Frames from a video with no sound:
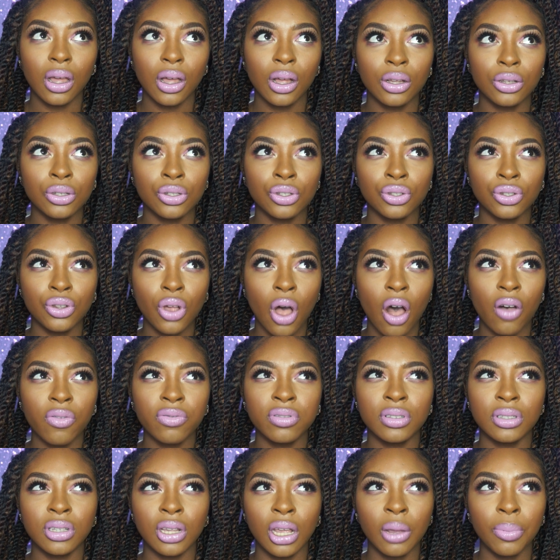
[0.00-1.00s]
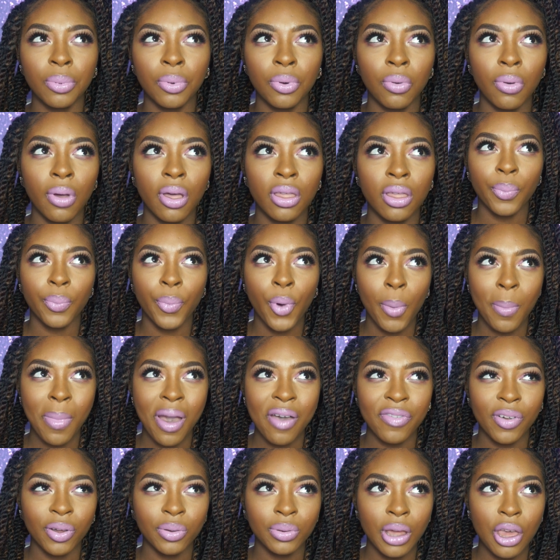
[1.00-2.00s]
a soft sable Pro
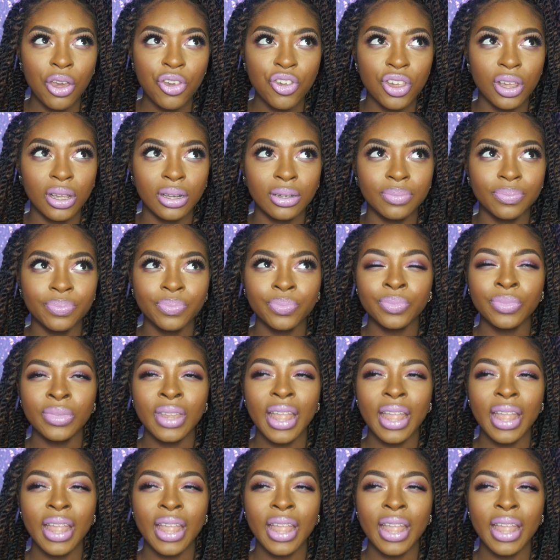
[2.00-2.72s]
Matte Foundation.